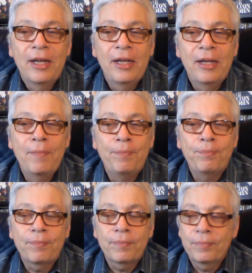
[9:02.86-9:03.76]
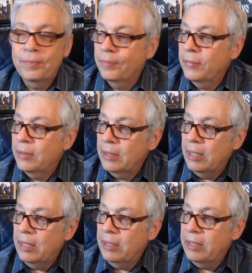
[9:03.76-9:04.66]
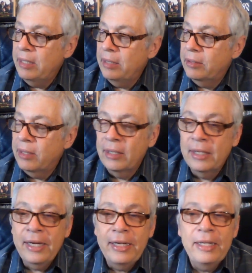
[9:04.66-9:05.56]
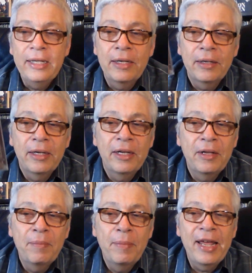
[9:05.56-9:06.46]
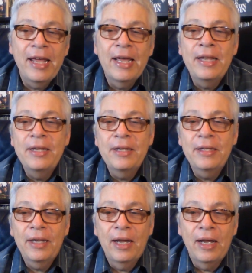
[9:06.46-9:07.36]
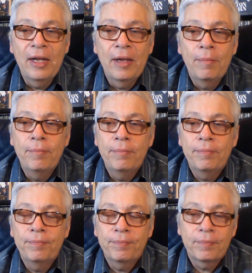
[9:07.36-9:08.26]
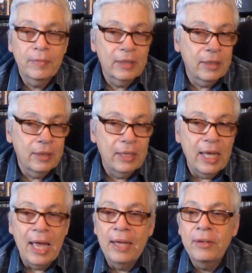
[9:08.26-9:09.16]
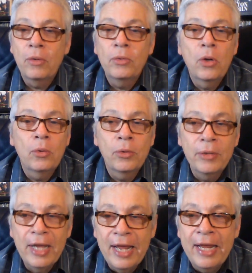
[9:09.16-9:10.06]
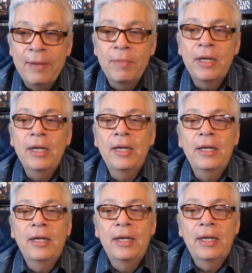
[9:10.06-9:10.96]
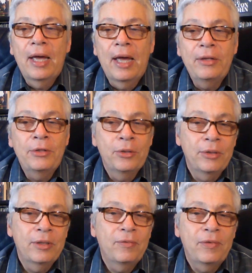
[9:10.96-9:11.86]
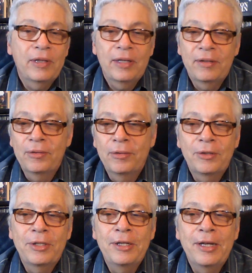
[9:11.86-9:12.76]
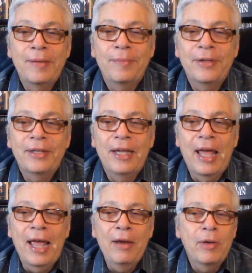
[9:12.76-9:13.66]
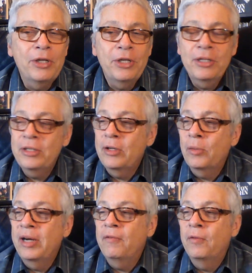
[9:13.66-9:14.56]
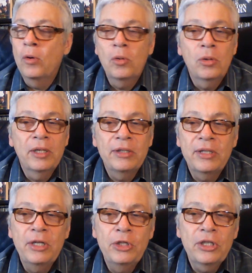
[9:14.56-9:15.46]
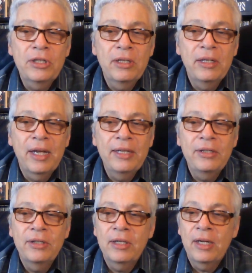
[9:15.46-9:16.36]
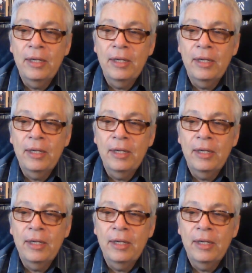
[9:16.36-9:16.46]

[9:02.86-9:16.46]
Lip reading: um, the lady in the band, um, I don't know her name. I should have looked it up. Anyway, she is a great vocalist and just a nice,